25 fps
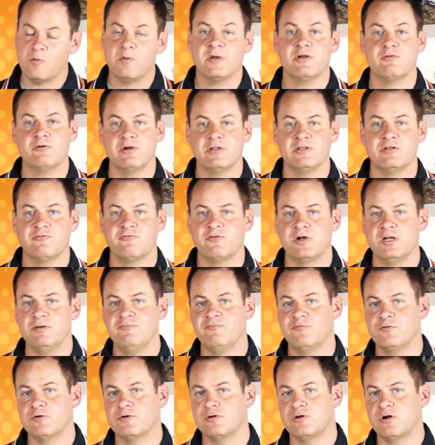the way around the
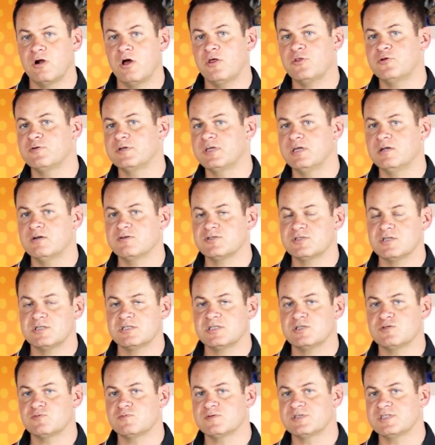frame for your other gear
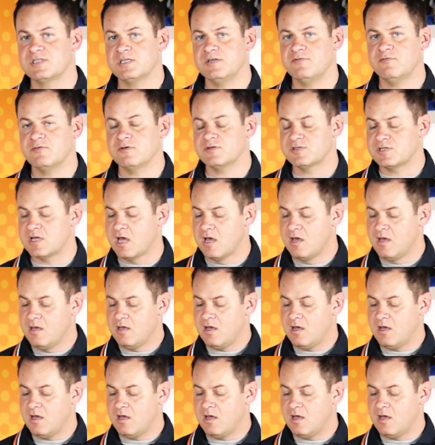such as receivers,